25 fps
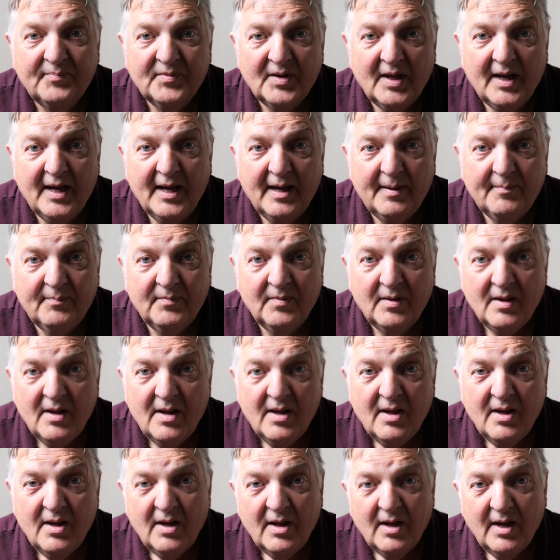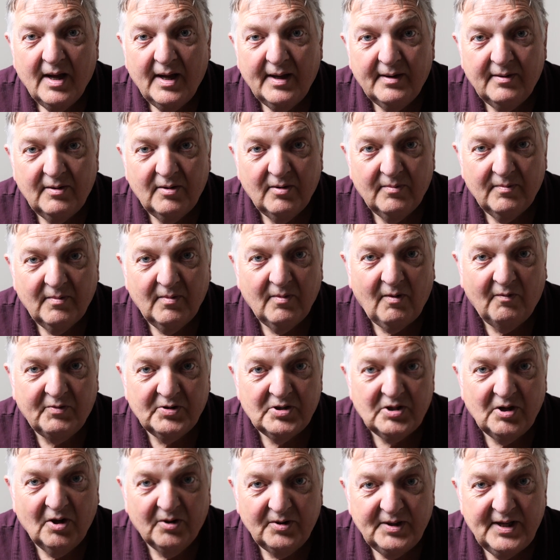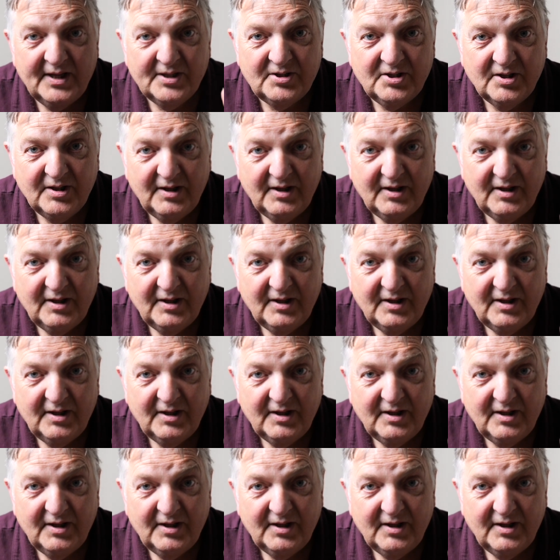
Um, and obviously on this,